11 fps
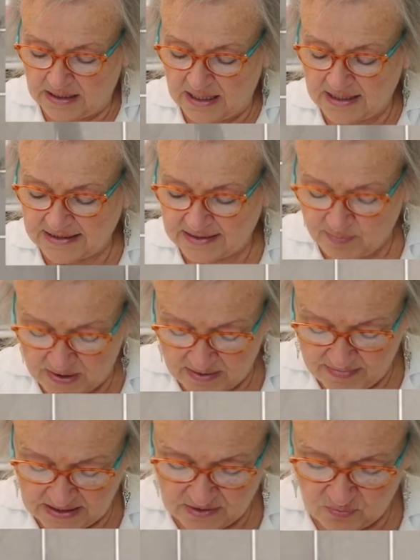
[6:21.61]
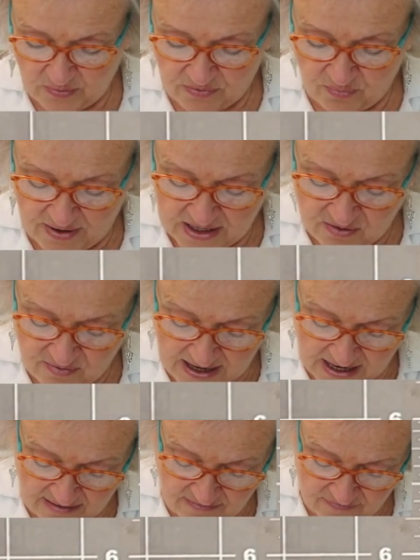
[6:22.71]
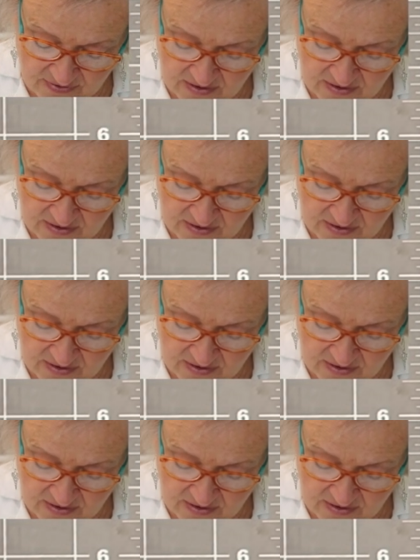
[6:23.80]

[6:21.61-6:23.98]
experiment with what you have.